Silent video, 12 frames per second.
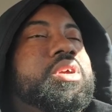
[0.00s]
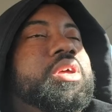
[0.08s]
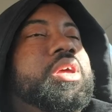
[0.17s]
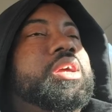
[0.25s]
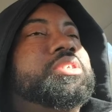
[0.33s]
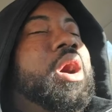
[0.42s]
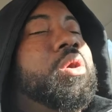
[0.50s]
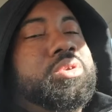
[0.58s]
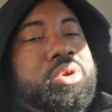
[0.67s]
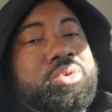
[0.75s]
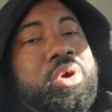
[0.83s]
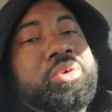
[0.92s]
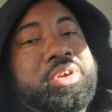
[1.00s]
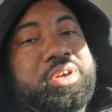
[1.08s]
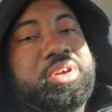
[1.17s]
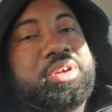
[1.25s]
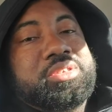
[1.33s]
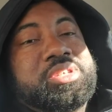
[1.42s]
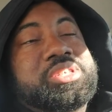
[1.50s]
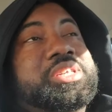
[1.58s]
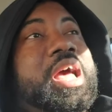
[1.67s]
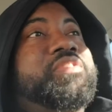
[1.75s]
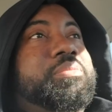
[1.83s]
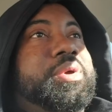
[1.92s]
it don't do no good to
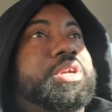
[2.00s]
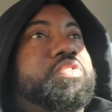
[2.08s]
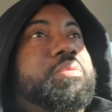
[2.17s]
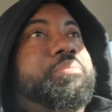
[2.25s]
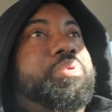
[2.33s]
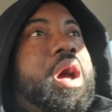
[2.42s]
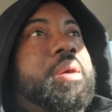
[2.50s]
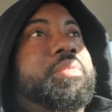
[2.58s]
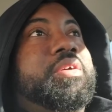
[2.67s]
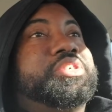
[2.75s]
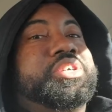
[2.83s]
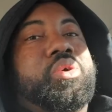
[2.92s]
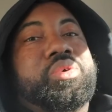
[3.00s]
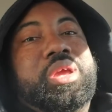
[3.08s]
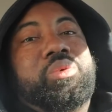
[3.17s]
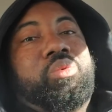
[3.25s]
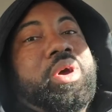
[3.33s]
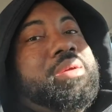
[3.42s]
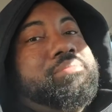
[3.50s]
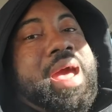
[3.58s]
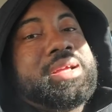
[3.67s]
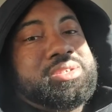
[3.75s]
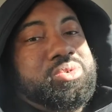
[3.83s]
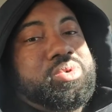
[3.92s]
save a bitch from a problem if she gonna keep running
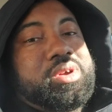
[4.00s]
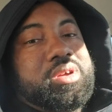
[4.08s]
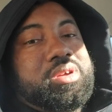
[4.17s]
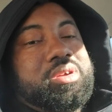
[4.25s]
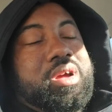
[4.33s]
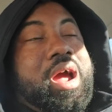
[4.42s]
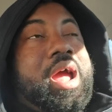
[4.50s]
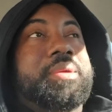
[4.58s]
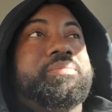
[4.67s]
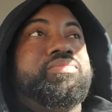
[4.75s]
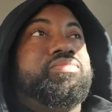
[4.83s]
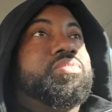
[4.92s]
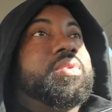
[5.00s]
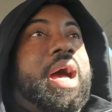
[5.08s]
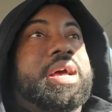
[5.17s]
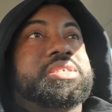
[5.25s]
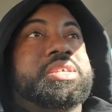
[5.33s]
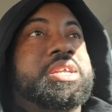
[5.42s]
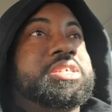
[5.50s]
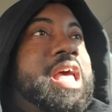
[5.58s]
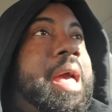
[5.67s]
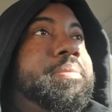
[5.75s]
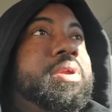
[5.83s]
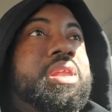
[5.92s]
back to it, all right? I see this
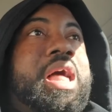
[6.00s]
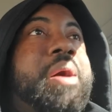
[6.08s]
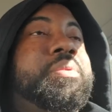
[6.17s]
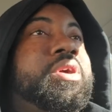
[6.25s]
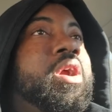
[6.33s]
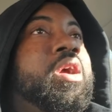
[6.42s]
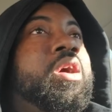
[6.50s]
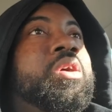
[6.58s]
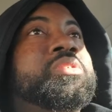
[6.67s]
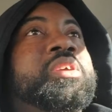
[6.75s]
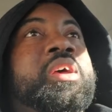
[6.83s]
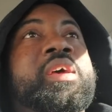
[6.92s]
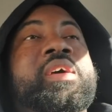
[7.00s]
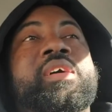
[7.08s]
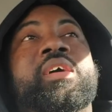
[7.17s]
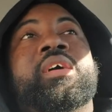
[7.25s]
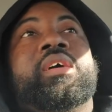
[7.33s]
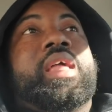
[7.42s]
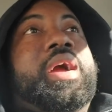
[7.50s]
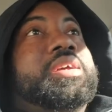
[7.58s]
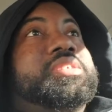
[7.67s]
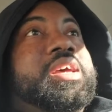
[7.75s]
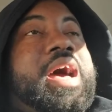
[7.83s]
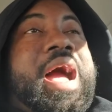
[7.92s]
happen a lot with girls. Like I
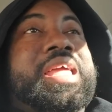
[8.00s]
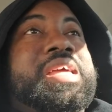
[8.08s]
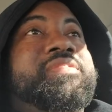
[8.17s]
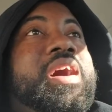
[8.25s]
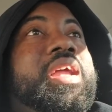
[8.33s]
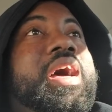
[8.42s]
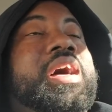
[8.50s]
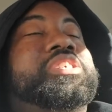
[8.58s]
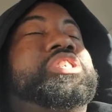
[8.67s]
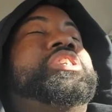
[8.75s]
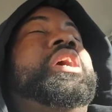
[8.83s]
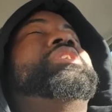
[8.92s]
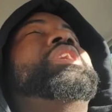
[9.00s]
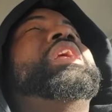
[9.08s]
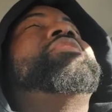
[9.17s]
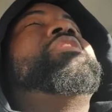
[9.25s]
said, I give out a shit ton of